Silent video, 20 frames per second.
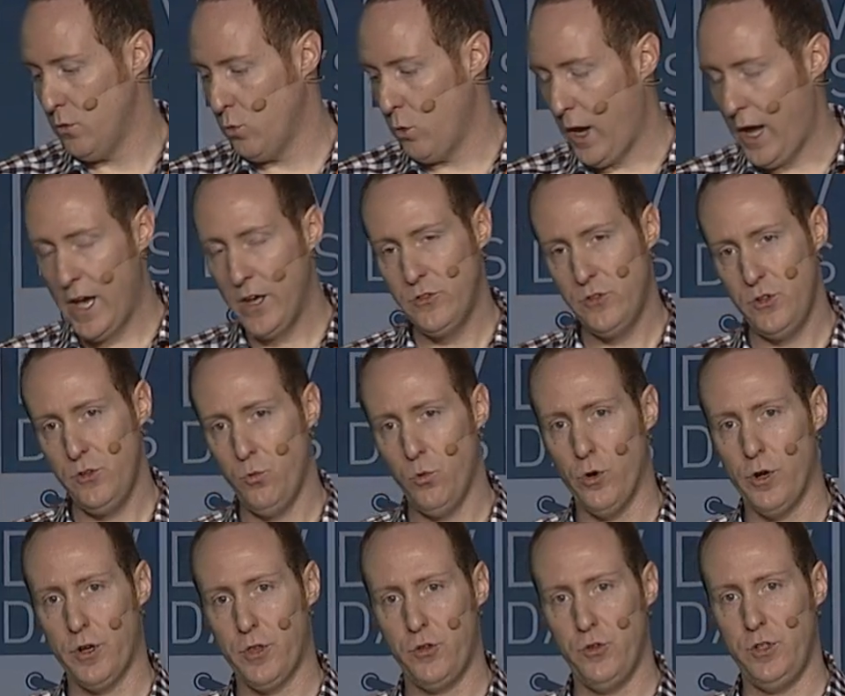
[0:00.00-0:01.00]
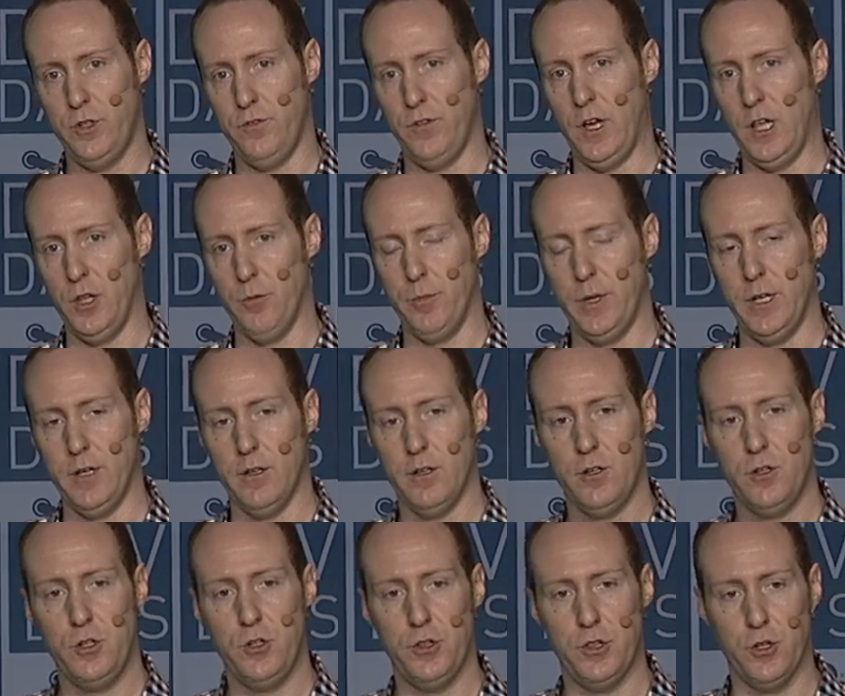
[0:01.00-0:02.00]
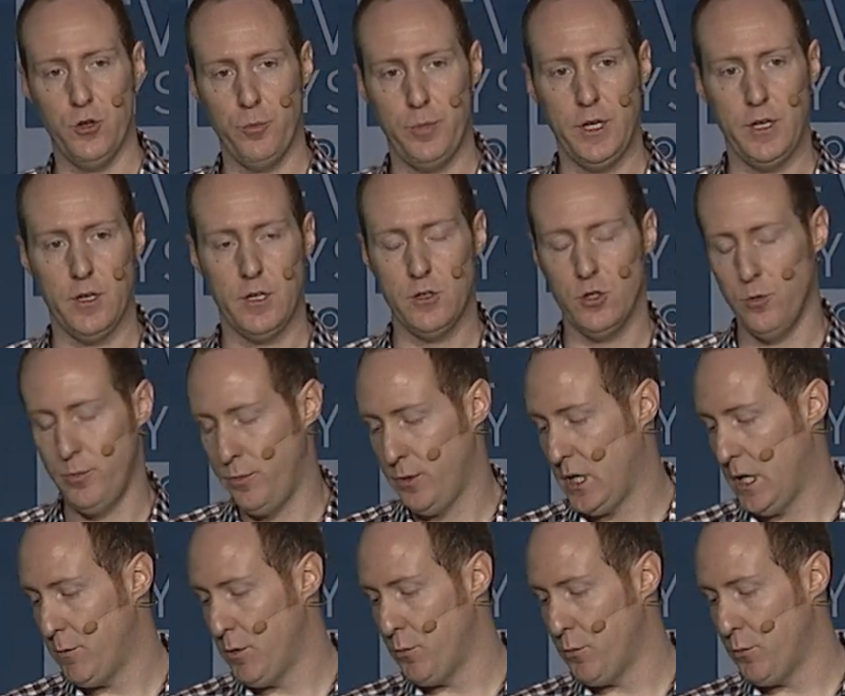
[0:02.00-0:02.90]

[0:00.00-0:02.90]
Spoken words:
As you work through development, there'll become